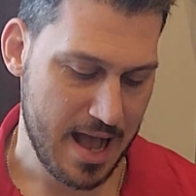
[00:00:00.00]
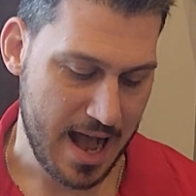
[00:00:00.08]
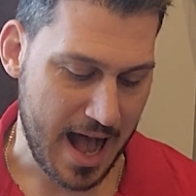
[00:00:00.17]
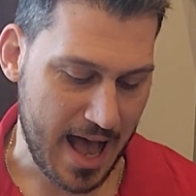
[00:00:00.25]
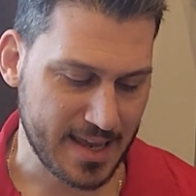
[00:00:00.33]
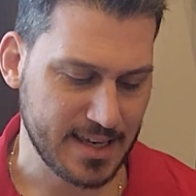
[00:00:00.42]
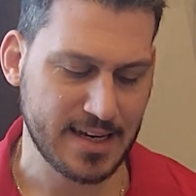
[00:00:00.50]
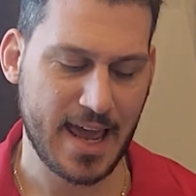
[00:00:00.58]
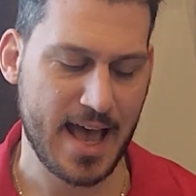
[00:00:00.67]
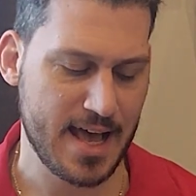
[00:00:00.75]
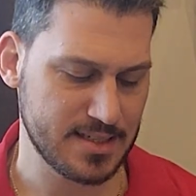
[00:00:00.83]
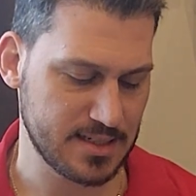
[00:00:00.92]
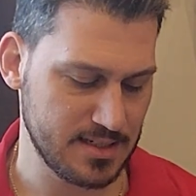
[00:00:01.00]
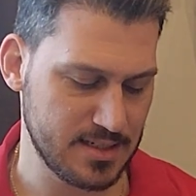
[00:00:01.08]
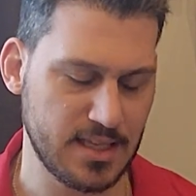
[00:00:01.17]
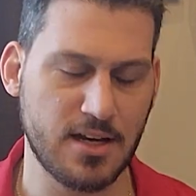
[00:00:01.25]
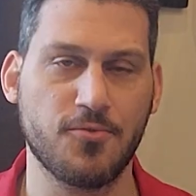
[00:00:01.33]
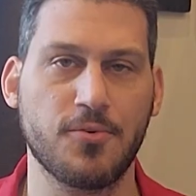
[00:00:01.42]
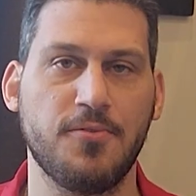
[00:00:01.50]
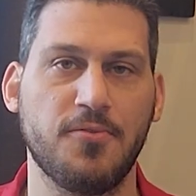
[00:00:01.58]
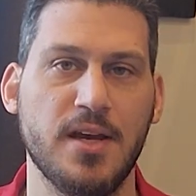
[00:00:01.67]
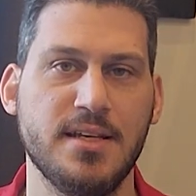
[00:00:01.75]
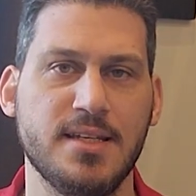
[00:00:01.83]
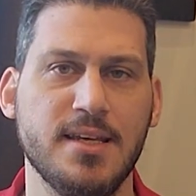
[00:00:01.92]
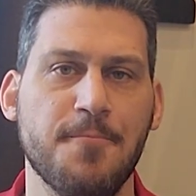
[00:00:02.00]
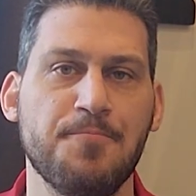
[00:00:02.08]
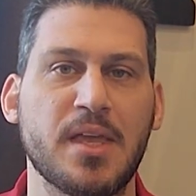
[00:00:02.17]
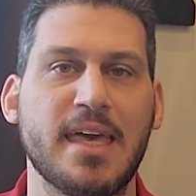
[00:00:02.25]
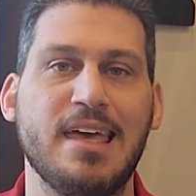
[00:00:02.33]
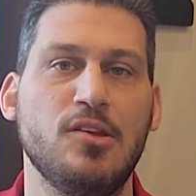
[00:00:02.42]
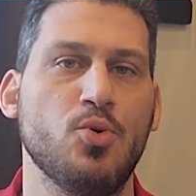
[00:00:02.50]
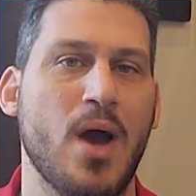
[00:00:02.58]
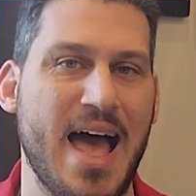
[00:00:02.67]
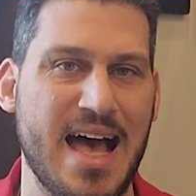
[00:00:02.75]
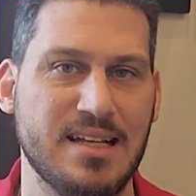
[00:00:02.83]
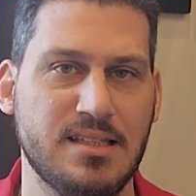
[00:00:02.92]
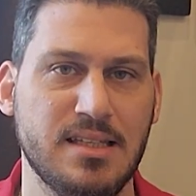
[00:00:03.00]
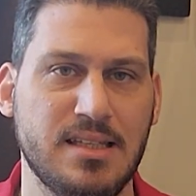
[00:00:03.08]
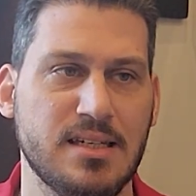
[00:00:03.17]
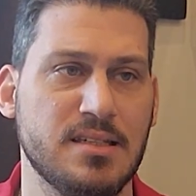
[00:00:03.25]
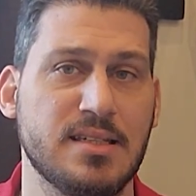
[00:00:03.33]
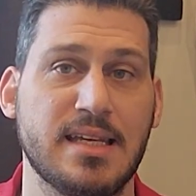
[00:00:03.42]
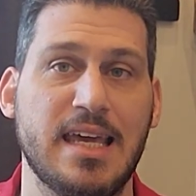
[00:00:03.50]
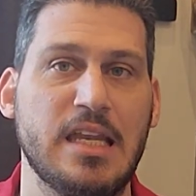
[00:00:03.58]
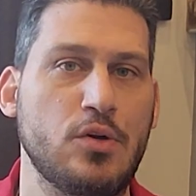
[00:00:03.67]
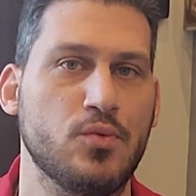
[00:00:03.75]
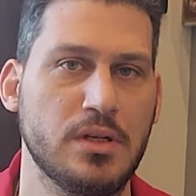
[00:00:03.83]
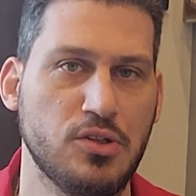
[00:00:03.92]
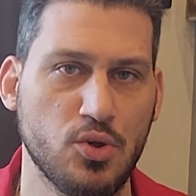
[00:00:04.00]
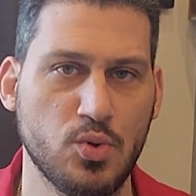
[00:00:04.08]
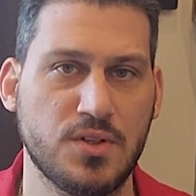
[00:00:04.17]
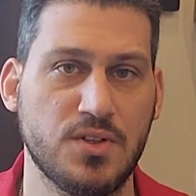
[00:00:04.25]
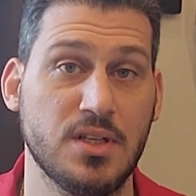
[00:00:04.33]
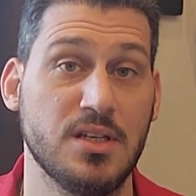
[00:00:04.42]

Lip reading: I can ask, instead of rephrasing, can you add to this? Can you reduce?